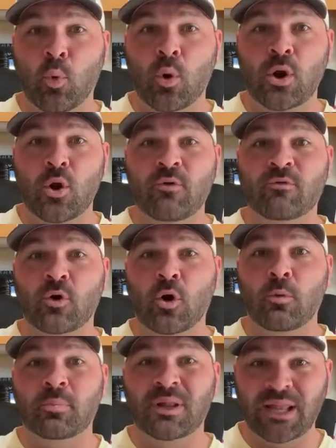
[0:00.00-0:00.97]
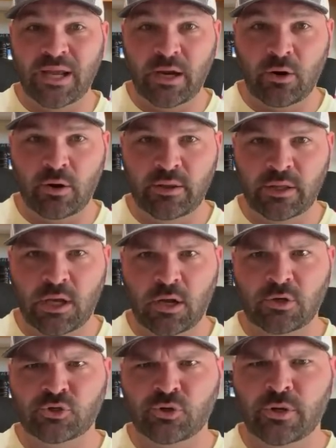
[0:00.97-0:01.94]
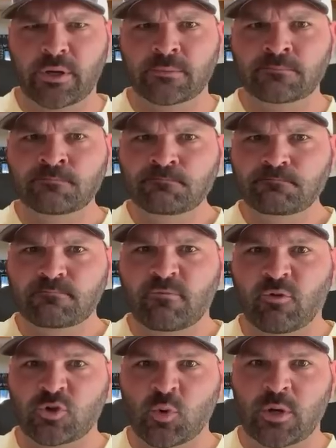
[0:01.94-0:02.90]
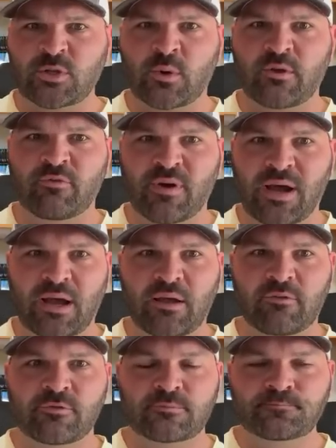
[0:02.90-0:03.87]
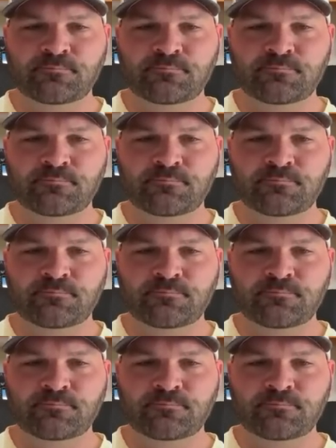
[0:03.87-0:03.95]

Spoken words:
one overall player in the country for 2025,